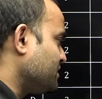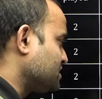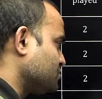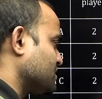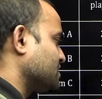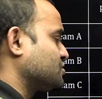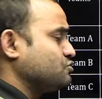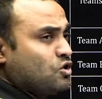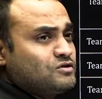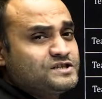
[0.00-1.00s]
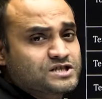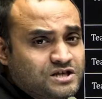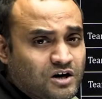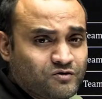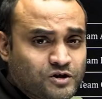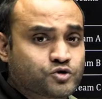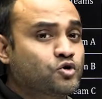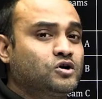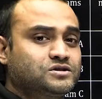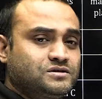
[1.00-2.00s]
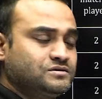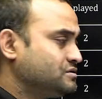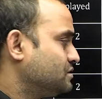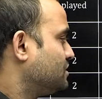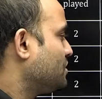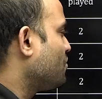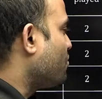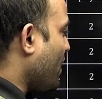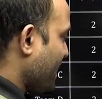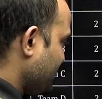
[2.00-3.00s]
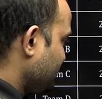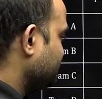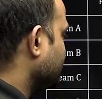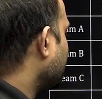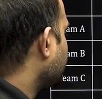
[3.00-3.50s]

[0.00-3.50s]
situations, you always start with draws. Why? Let me